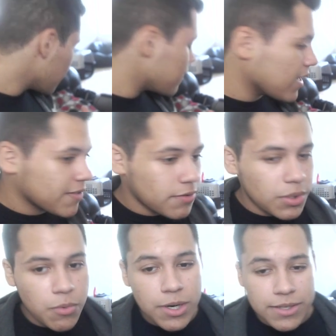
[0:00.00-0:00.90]
If you guys
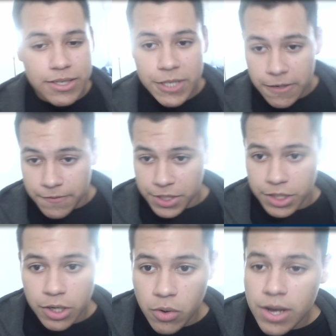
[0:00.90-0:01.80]
really wanna see that
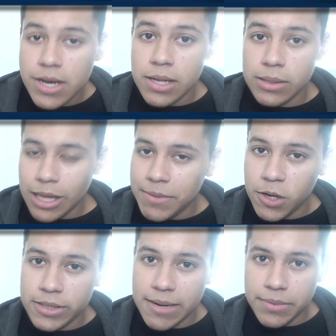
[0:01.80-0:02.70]
video, let me
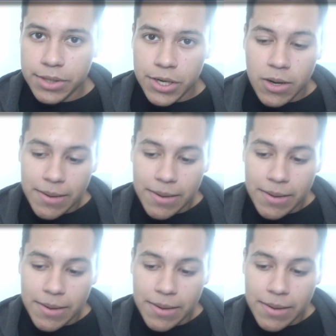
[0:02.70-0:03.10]
know down below.